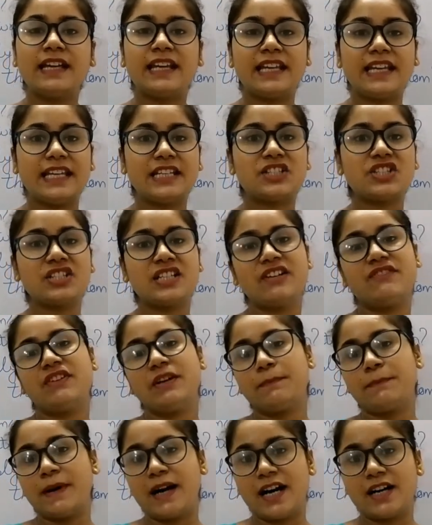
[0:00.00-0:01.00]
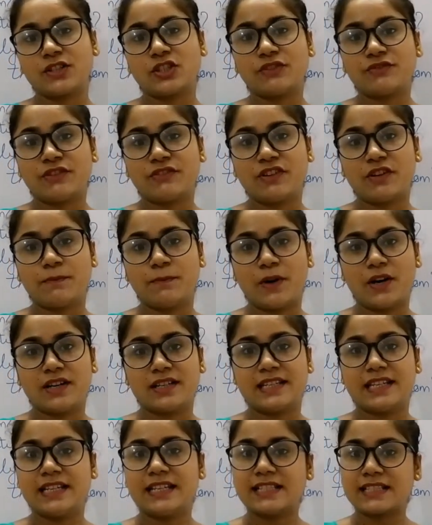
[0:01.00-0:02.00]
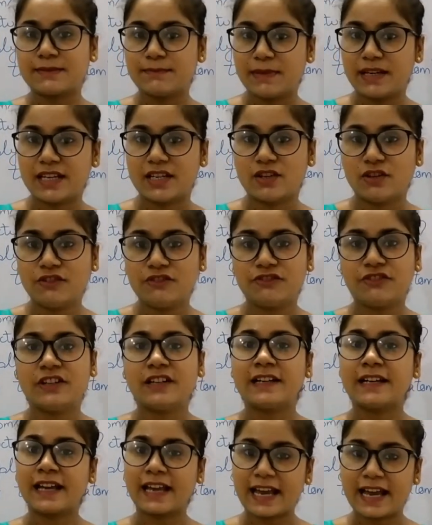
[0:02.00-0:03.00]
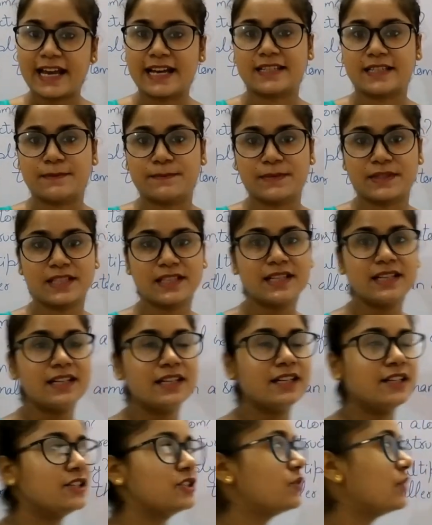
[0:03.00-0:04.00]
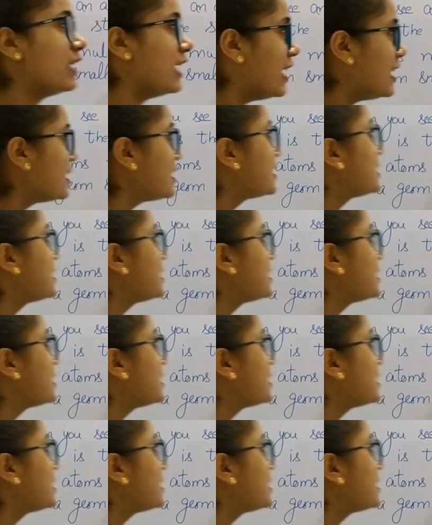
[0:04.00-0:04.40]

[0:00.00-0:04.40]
each and every part of our body is made of atoms. So yes,